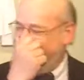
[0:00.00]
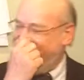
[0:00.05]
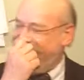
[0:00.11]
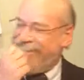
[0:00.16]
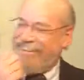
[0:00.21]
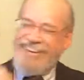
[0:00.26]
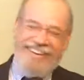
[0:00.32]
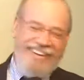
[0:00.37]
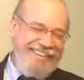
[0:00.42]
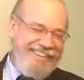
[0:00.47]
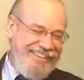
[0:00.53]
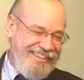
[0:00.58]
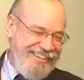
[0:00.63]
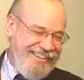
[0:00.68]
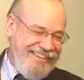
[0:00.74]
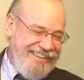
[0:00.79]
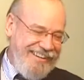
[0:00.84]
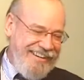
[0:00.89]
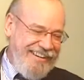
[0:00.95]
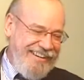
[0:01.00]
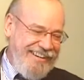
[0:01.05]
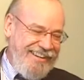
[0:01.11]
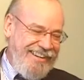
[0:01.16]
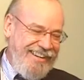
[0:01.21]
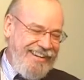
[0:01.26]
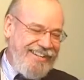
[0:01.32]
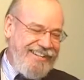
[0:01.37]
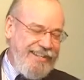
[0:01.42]
and
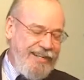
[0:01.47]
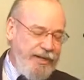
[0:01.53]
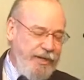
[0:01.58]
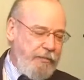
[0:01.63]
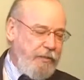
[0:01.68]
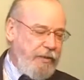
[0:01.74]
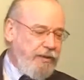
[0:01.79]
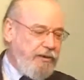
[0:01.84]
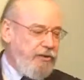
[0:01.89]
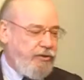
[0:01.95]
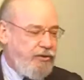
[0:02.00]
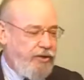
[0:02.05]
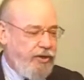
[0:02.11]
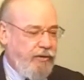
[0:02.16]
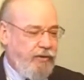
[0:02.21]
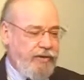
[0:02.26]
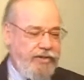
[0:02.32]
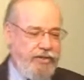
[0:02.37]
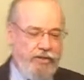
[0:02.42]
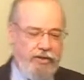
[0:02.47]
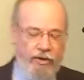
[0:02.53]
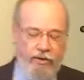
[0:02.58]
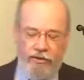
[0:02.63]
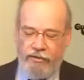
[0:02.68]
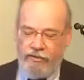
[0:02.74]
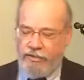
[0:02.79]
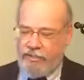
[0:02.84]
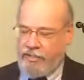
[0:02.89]
Lindy Palucha was
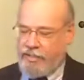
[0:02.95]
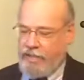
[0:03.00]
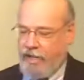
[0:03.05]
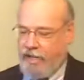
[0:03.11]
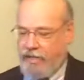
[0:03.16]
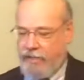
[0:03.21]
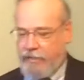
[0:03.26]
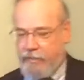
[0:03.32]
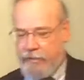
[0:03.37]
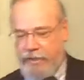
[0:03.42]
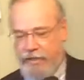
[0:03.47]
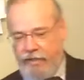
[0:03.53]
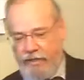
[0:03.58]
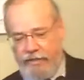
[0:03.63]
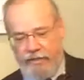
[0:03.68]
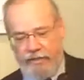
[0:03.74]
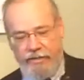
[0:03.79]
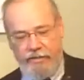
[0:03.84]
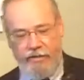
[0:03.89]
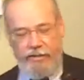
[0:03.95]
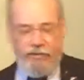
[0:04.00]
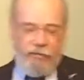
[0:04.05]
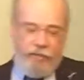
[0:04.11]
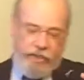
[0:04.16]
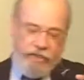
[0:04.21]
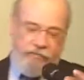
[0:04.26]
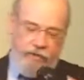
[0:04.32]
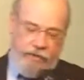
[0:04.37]
so excited because, and all
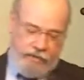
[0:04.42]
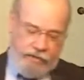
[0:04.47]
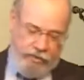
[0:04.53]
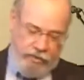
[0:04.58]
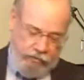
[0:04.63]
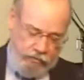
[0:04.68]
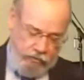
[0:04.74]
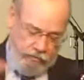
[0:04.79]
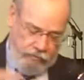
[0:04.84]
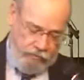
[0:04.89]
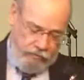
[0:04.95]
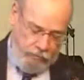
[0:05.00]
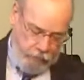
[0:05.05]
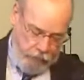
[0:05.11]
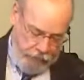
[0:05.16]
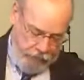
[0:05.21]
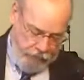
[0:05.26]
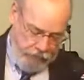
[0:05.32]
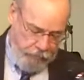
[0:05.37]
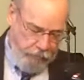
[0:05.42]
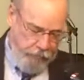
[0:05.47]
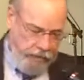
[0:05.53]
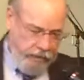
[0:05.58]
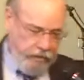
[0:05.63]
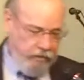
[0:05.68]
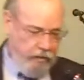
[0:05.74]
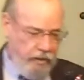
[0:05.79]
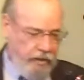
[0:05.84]
the Westfall kids were over, were playing in her
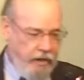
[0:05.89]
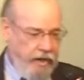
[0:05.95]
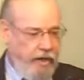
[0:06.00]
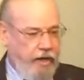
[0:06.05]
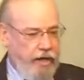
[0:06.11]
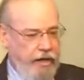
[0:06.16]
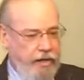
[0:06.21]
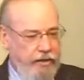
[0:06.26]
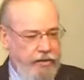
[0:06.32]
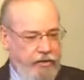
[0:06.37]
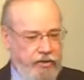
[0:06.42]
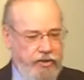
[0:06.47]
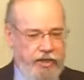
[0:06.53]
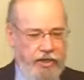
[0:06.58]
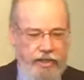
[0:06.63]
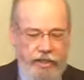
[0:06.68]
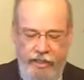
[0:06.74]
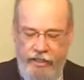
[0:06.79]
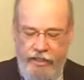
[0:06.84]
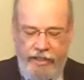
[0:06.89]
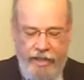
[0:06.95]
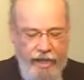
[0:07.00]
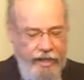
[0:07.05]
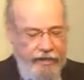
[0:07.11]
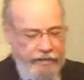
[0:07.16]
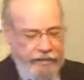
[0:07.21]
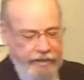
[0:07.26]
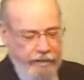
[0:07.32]
backyard, and she had
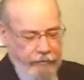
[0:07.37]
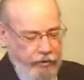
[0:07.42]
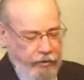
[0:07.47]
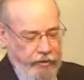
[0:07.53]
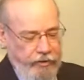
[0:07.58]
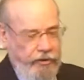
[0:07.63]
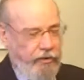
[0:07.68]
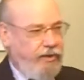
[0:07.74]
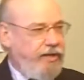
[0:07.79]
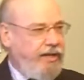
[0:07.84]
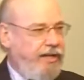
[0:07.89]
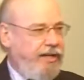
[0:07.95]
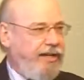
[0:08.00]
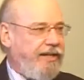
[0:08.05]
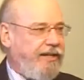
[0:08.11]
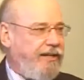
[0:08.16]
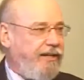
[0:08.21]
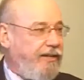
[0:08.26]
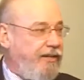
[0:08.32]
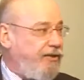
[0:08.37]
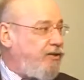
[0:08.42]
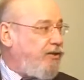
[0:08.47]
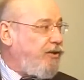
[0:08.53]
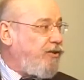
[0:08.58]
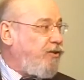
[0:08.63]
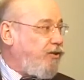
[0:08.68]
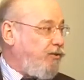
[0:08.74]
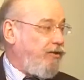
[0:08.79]
gotten that morning. No kidding, they
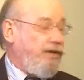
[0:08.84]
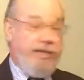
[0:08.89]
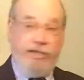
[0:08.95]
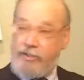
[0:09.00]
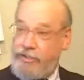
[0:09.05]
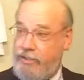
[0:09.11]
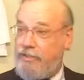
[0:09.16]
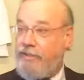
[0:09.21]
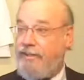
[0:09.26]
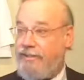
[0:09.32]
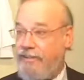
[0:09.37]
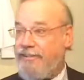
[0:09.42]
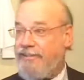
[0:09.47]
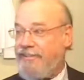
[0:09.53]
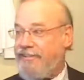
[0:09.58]
used to do this,